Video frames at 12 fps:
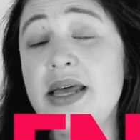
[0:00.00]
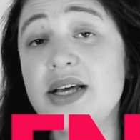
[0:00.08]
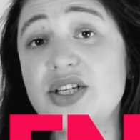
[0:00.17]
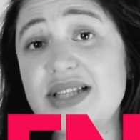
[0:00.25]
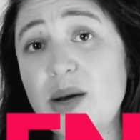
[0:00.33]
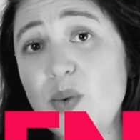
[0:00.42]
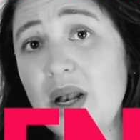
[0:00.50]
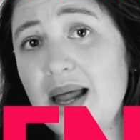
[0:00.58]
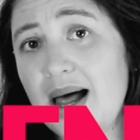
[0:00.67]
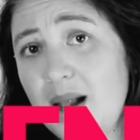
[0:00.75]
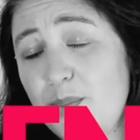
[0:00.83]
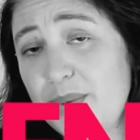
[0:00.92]
because that will
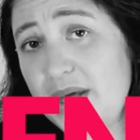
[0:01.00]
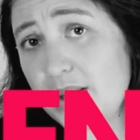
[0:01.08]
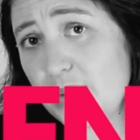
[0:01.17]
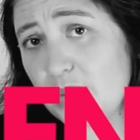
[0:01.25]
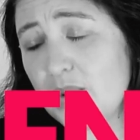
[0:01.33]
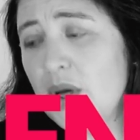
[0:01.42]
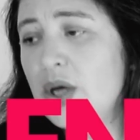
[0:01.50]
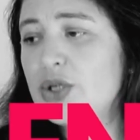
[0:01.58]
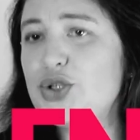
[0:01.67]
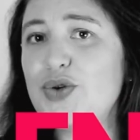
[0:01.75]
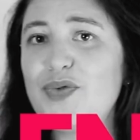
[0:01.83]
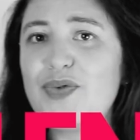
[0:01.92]
help you
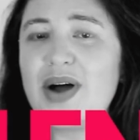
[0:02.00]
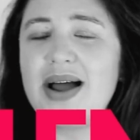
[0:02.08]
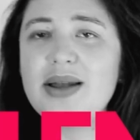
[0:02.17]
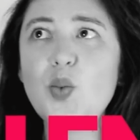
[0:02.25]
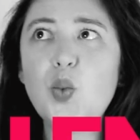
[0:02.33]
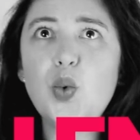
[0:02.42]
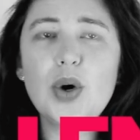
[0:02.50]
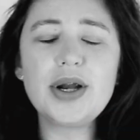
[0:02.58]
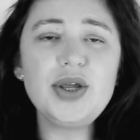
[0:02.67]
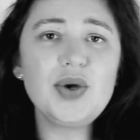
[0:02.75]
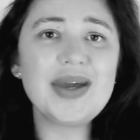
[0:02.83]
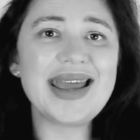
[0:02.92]
to find where
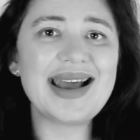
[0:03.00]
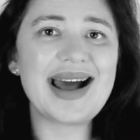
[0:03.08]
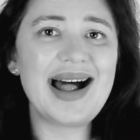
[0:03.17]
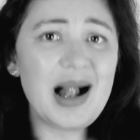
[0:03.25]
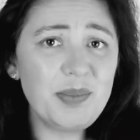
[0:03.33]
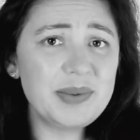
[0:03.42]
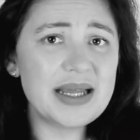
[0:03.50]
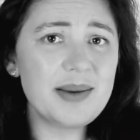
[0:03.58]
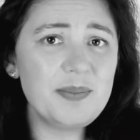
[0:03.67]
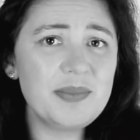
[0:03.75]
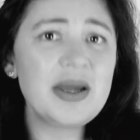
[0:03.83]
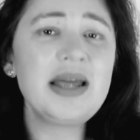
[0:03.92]
you can help
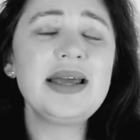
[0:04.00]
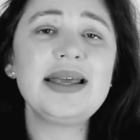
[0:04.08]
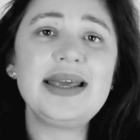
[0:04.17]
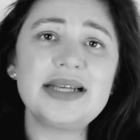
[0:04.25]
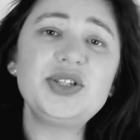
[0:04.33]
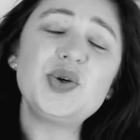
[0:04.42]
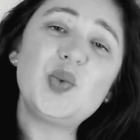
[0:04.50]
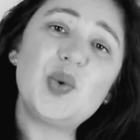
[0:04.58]
them get to